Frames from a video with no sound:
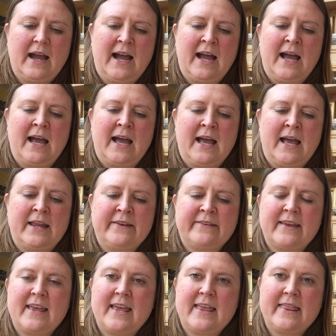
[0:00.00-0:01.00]

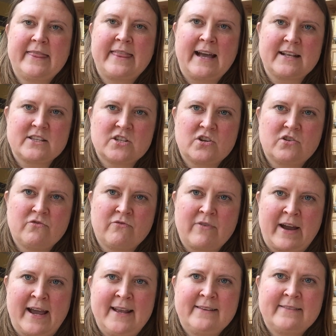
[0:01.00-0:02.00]
And that's
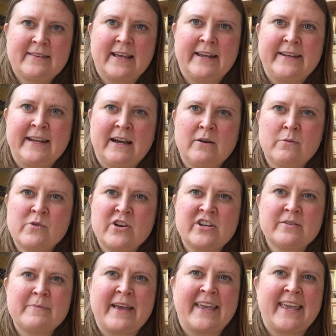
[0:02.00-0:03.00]
great. And now I want
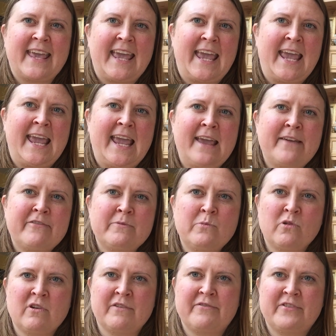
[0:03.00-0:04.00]
you to make it even
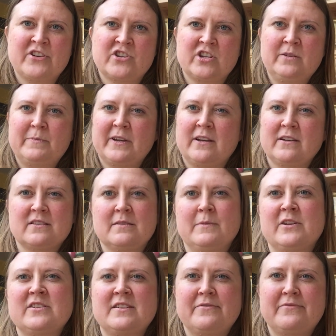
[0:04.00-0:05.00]
more efficient, because the
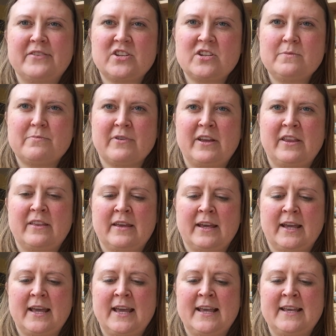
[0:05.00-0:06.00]
most efficient
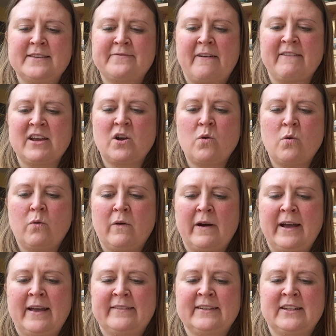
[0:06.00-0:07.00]
breathing is very
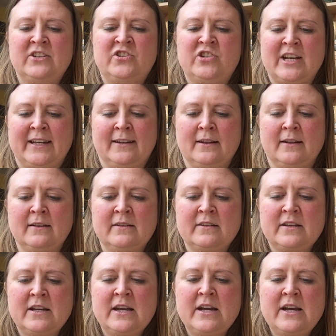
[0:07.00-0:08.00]
quiet and gentle.
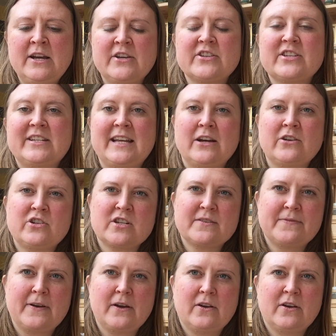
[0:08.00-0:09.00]
So now
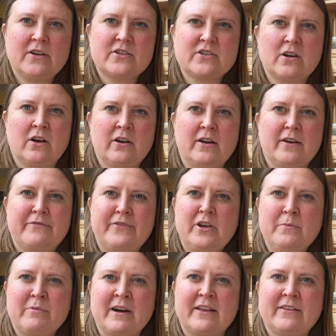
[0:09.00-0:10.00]
just focus on a
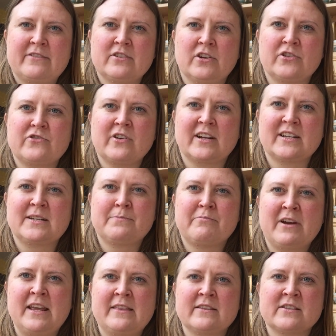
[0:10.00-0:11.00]
few breaths on trying to
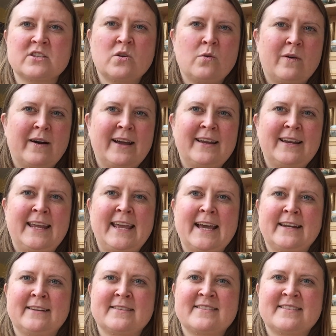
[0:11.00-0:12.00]
breathe as quietly
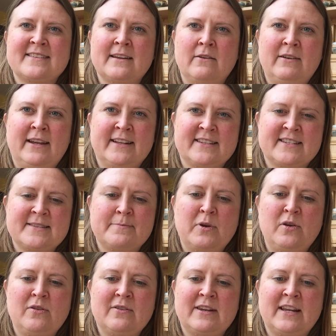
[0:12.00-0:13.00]
and as slowly and
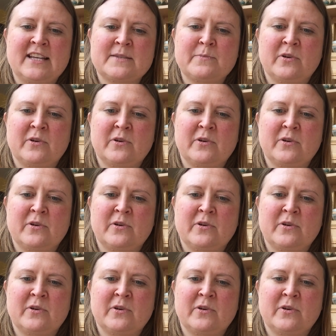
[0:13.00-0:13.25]
smoothly as